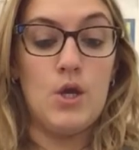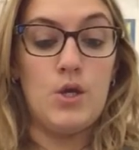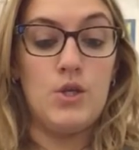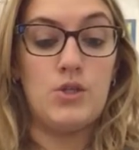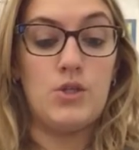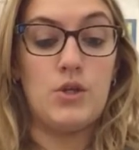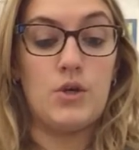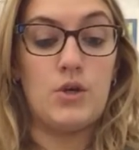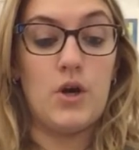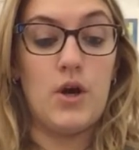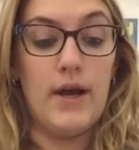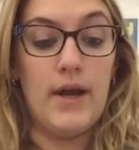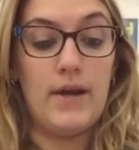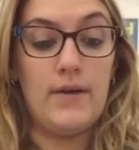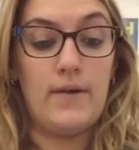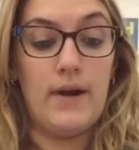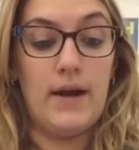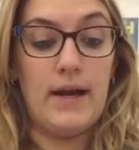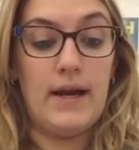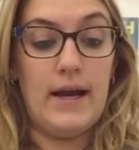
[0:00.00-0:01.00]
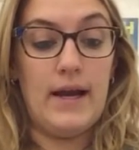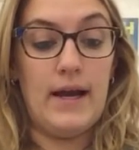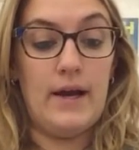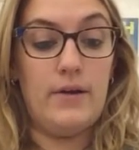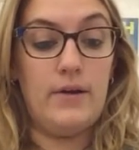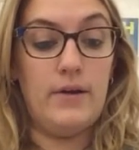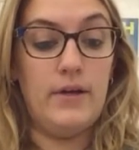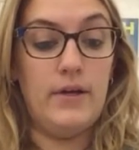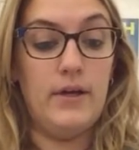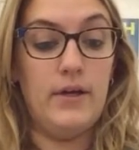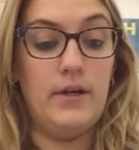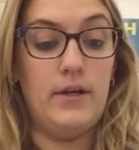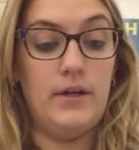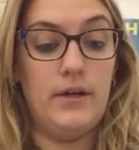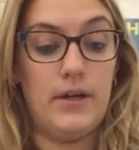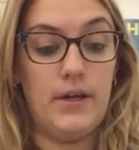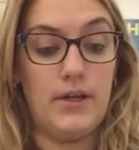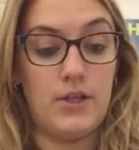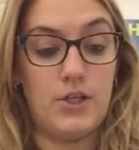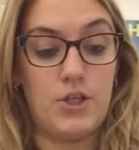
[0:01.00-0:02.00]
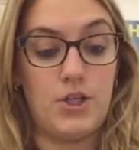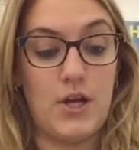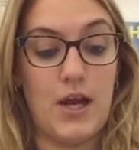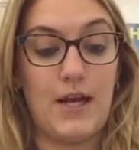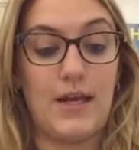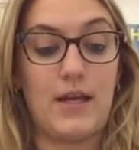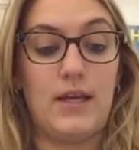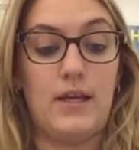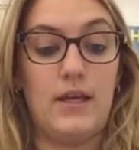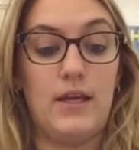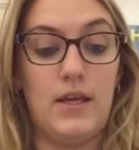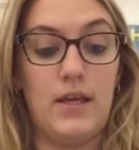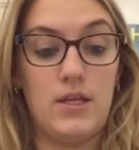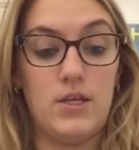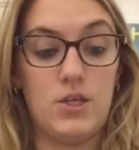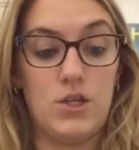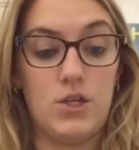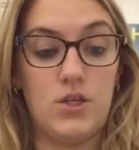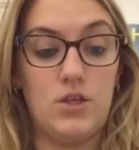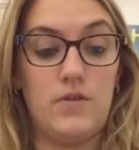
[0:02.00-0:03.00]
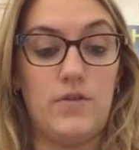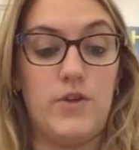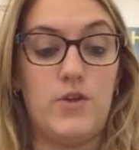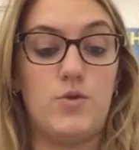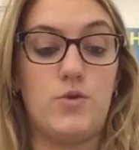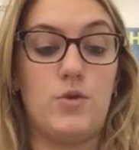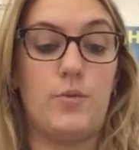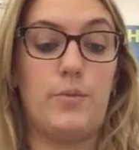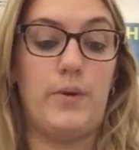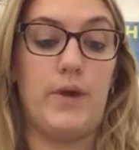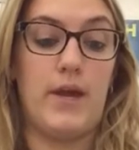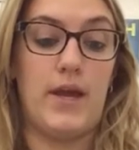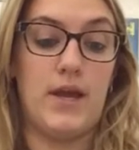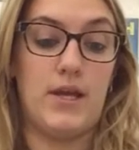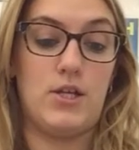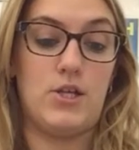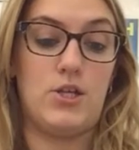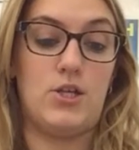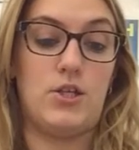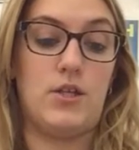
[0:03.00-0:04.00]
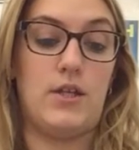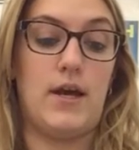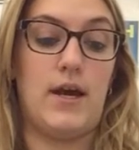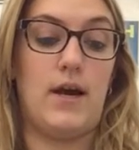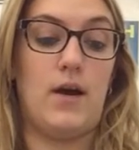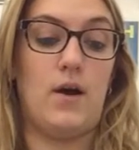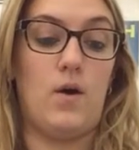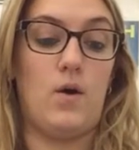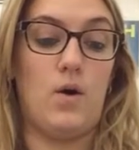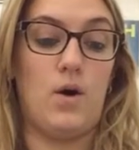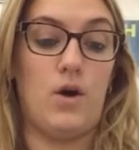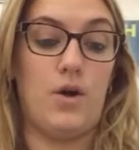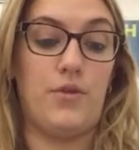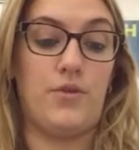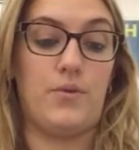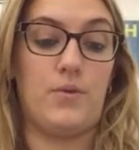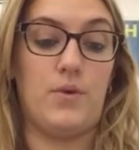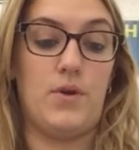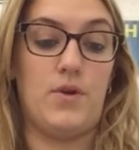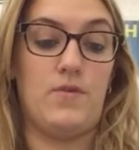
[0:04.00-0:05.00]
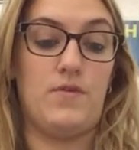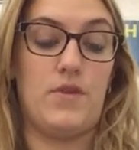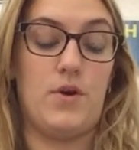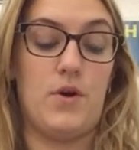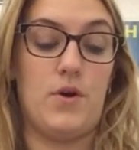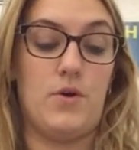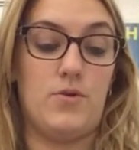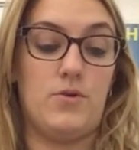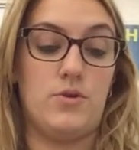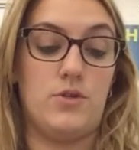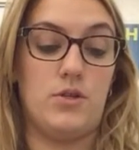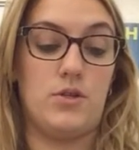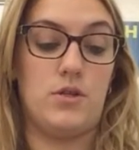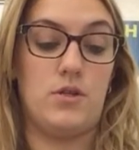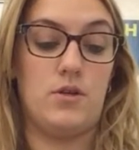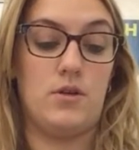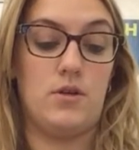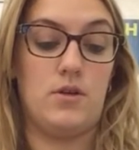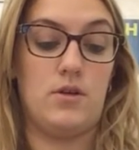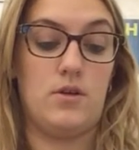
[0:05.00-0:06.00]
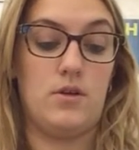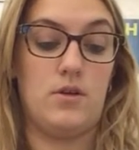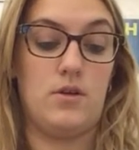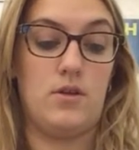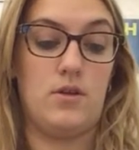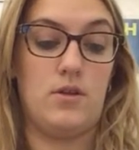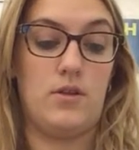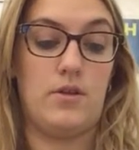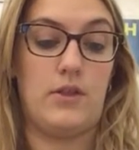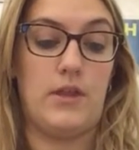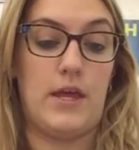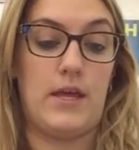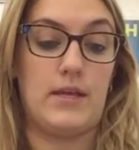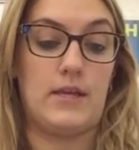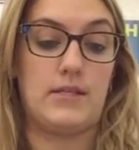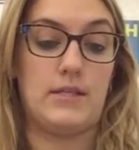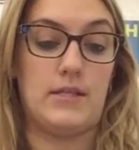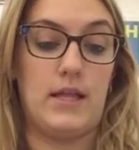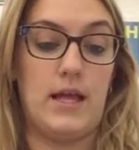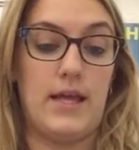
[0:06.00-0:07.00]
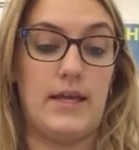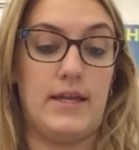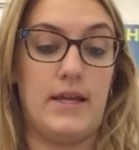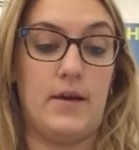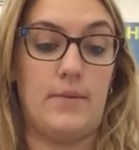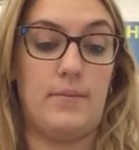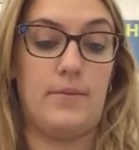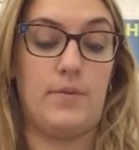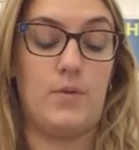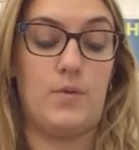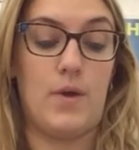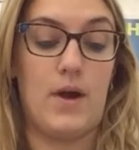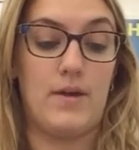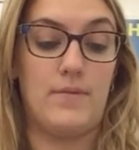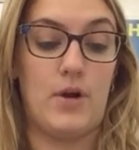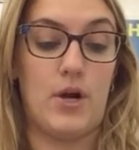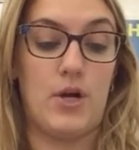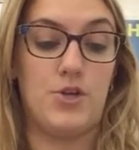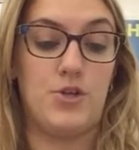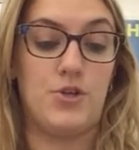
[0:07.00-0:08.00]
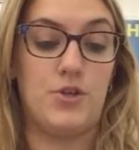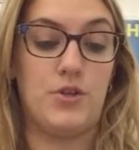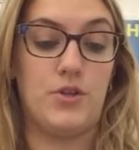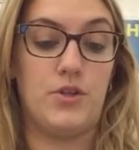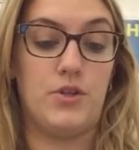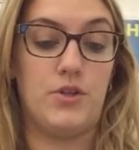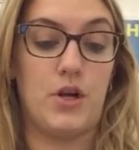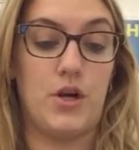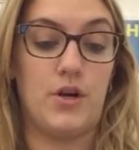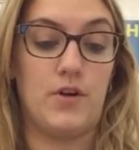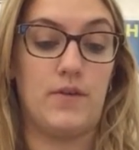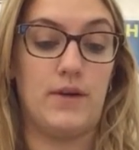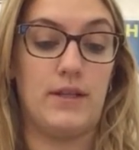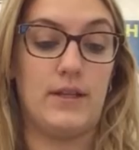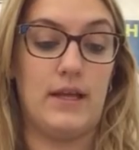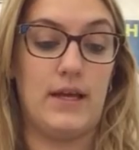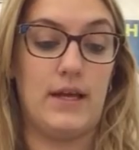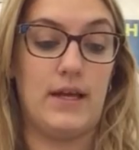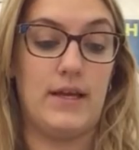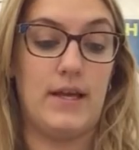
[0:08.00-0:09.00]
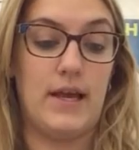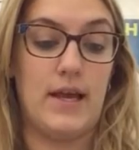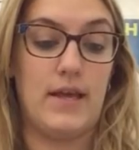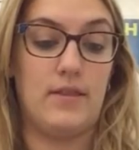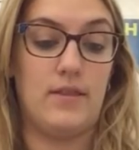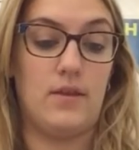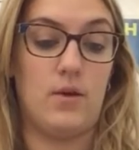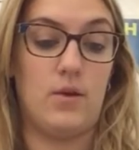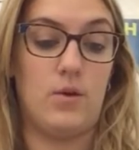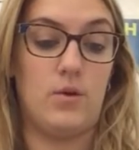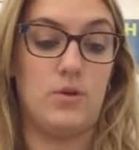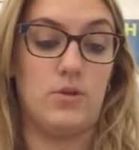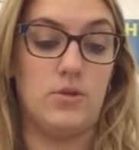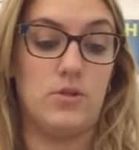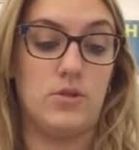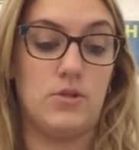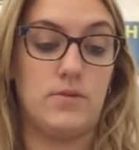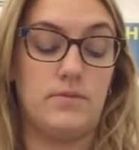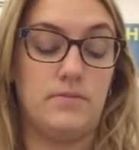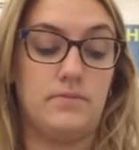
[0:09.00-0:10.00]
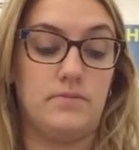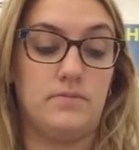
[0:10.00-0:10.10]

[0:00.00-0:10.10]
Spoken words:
So go ahead right now and check each individual page that all three of those things line up: the wide margin, the dark red line, and the holes.